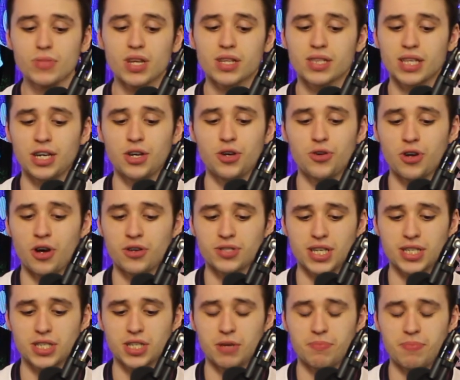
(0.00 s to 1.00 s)
then who knows,
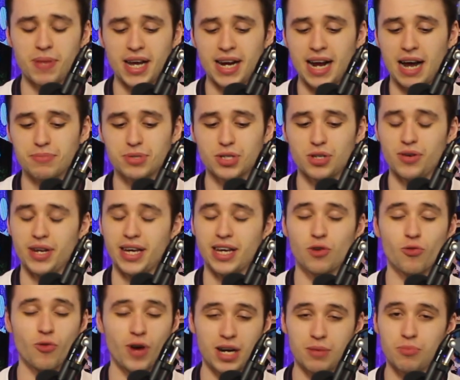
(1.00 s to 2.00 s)
this could be an absolutely
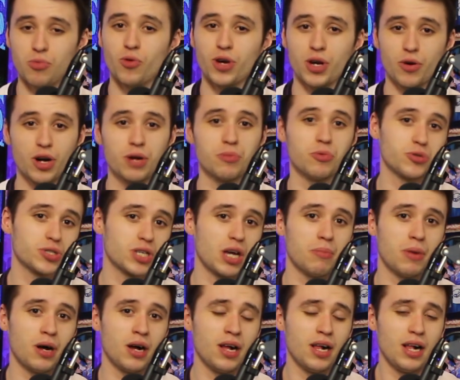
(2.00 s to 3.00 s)
incredible
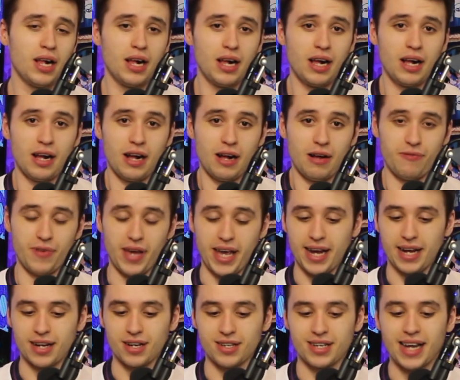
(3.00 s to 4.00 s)
summer for
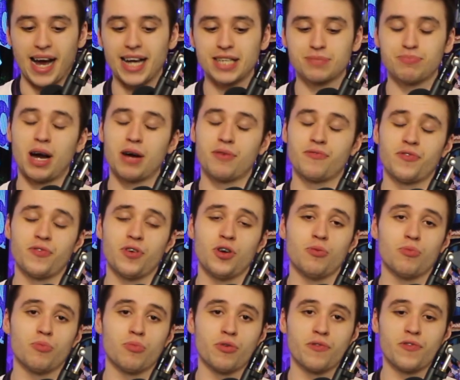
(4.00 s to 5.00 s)
England. That is my
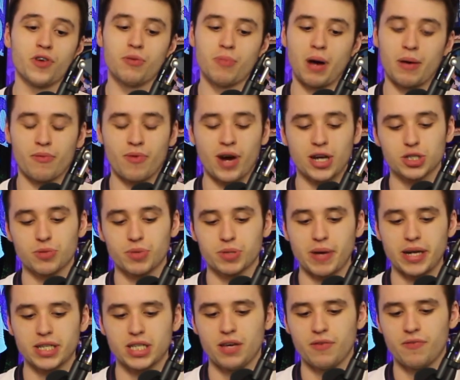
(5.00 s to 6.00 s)
review, my rational
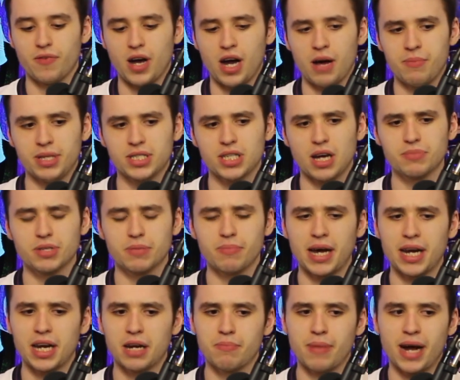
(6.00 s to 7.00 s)
perspective. In terms of
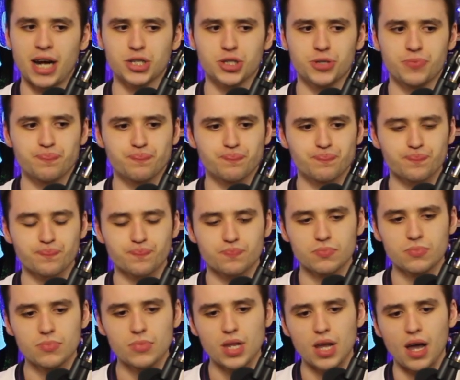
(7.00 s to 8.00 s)
man of the match,
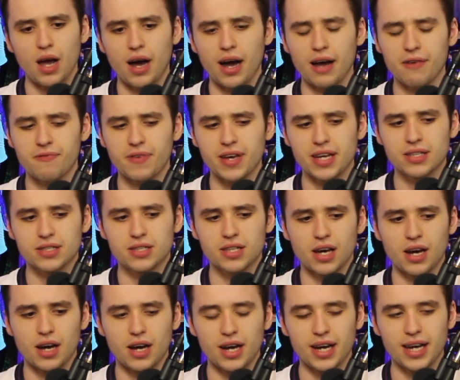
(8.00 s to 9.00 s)
I think
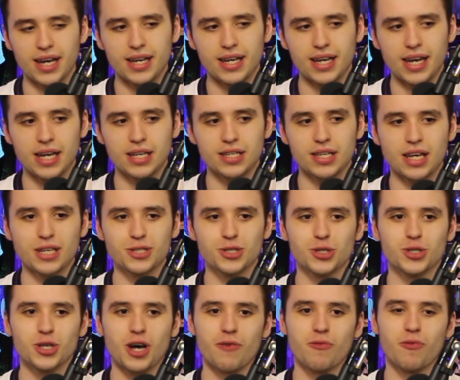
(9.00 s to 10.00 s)
that it's a
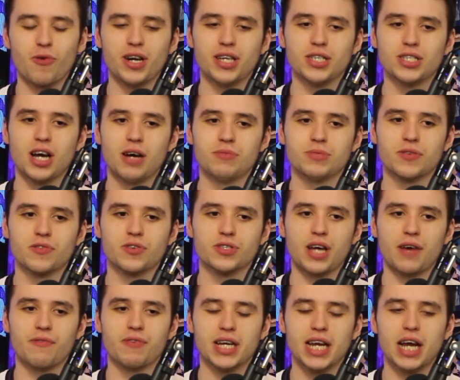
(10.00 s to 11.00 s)
tough one in terms of, because
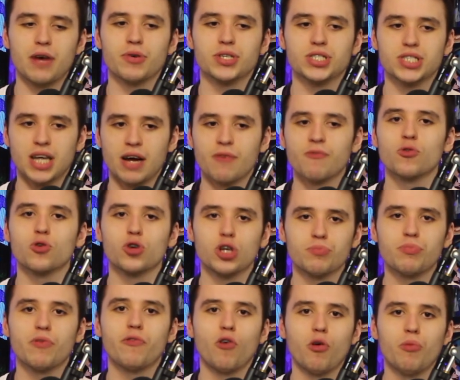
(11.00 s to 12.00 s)
I think there were several
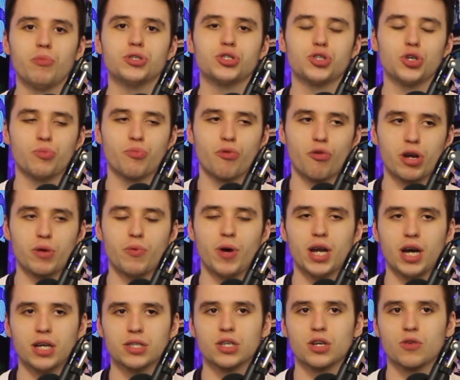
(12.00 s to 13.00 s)
good performers who probably
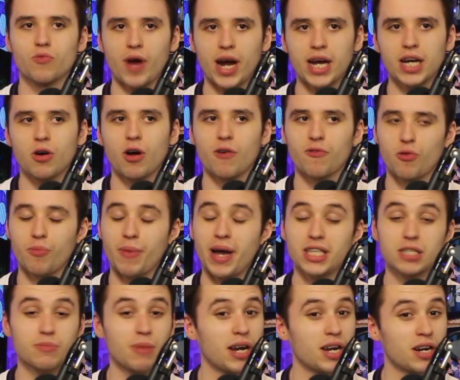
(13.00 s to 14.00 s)
went under the radar. I thought
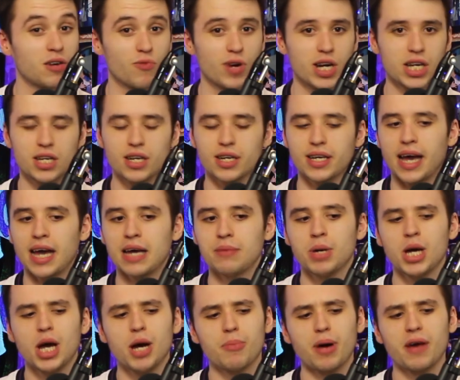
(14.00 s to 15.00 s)
Mason Mount had a really good game.
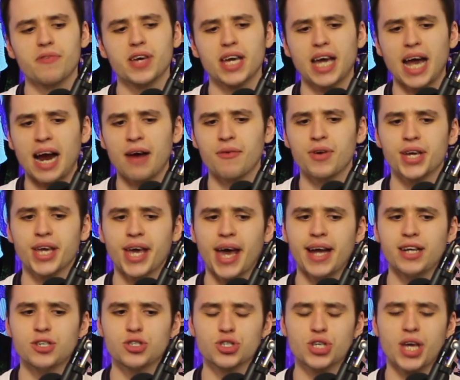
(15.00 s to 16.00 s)
But I think Harry
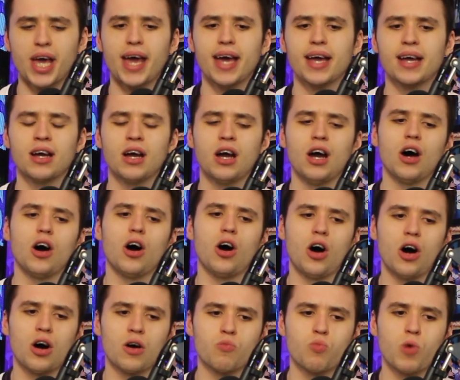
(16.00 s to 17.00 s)
Kane, just getting
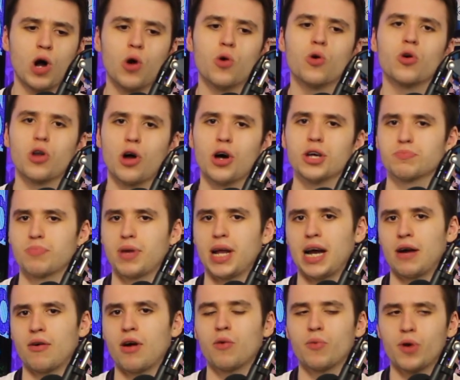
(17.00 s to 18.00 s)
our world-class
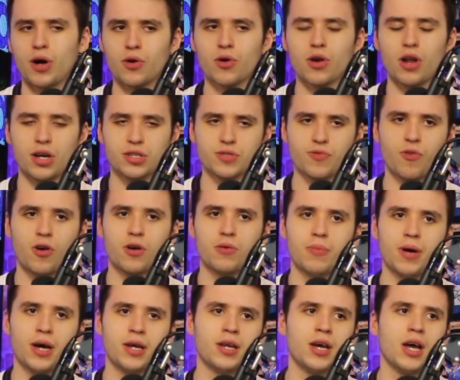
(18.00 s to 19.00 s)
player, our world-class
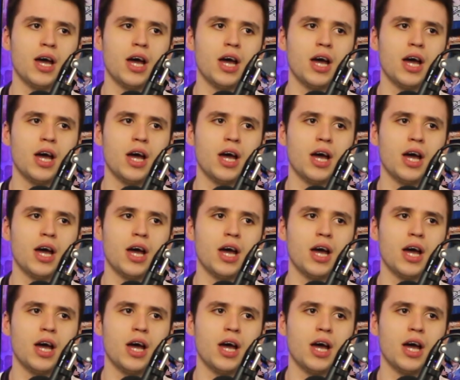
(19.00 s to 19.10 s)
frontman,